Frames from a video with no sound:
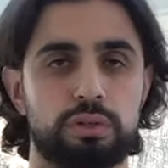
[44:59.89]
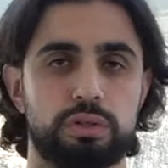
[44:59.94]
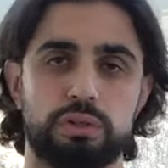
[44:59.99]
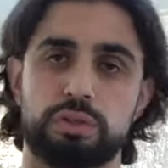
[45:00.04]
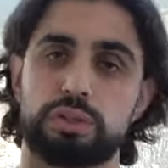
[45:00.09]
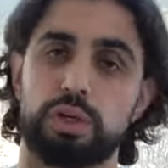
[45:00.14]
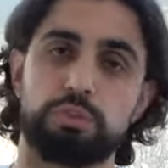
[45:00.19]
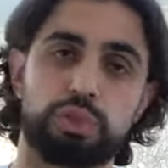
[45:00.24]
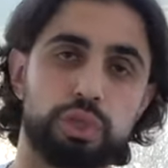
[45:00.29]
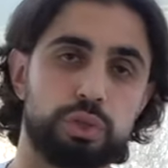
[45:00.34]

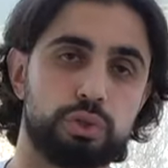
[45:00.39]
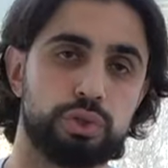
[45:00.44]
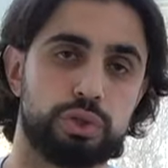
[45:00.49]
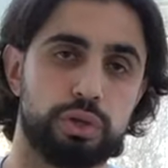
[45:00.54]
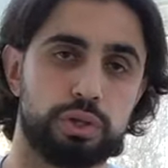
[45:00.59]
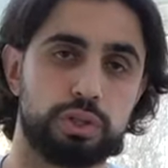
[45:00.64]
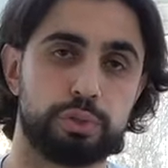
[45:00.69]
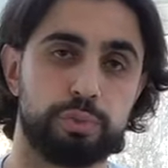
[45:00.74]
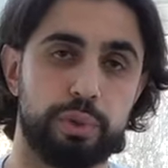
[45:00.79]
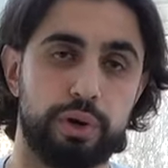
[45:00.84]
Some children
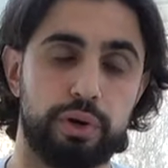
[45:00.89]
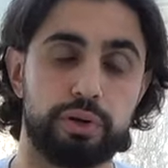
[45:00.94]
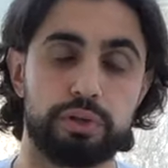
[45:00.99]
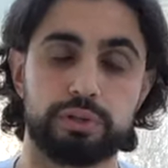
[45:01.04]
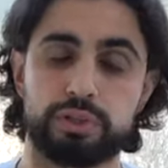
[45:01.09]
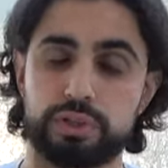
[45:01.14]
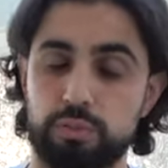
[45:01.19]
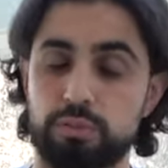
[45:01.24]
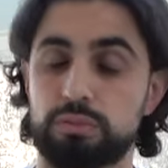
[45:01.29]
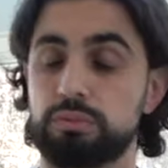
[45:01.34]
are spared, and
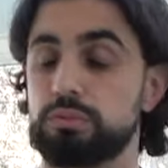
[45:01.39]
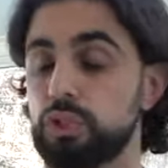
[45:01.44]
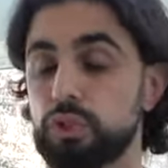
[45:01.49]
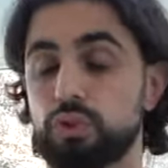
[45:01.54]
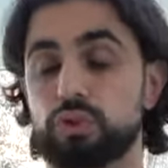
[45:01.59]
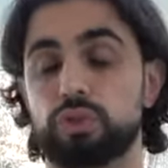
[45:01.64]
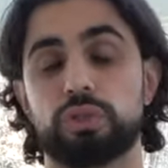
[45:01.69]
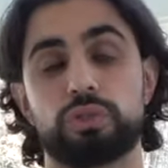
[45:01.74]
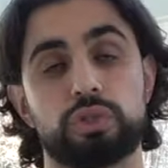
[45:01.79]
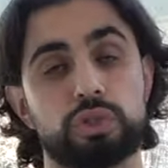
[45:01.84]
some
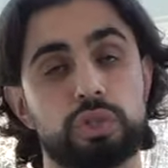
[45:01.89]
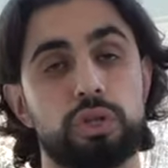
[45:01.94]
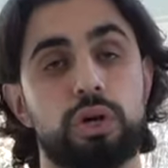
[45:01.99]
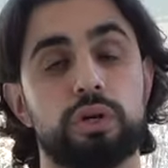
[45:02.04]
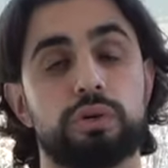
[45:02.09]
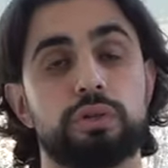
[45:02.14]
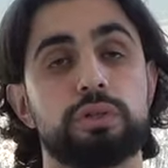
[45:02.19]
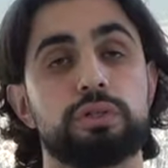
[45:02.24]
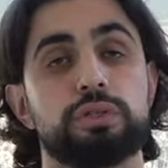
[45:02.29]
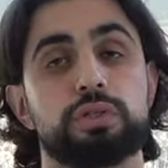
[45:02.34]
children are
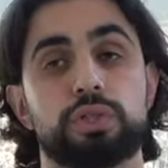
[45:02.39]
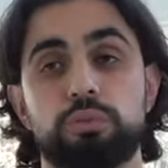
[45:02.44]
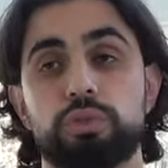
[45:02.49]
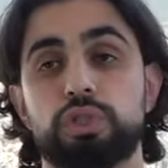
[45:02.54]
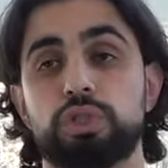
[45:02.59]
slaughtered, and some